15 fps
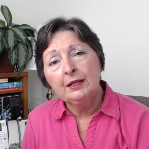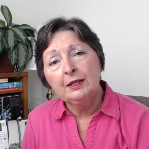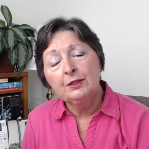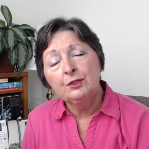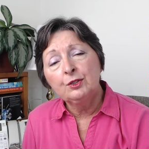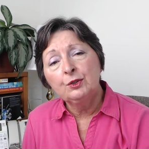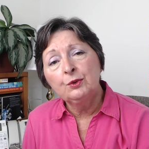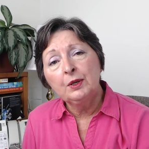
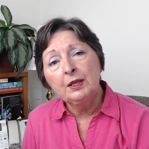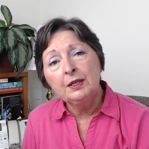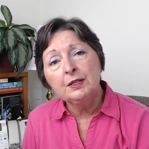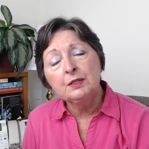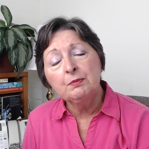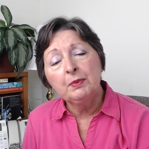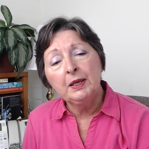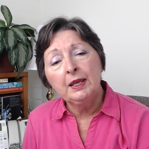into
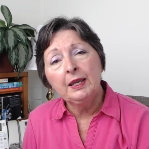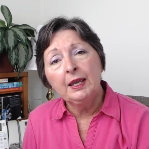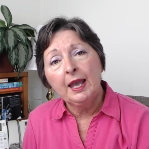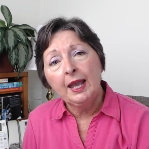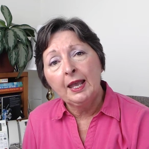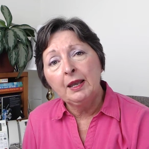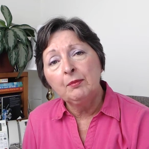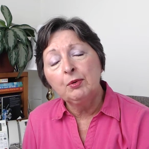his being
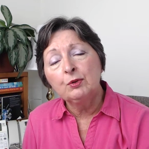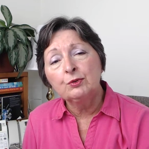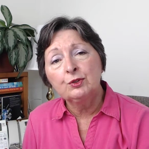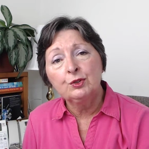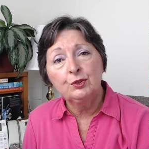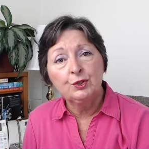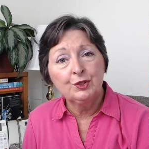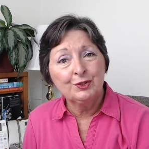able
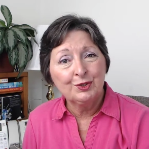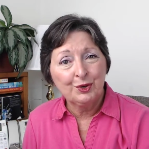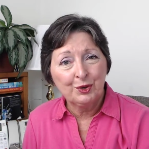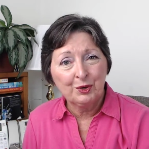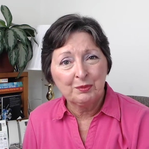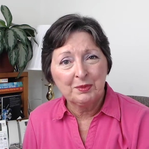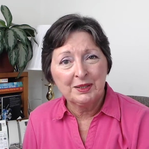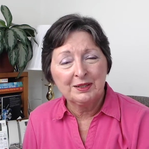to
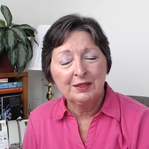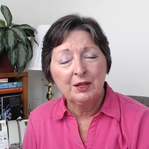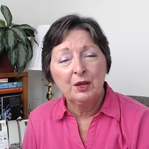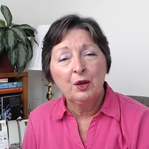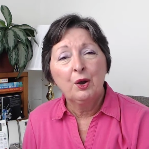determine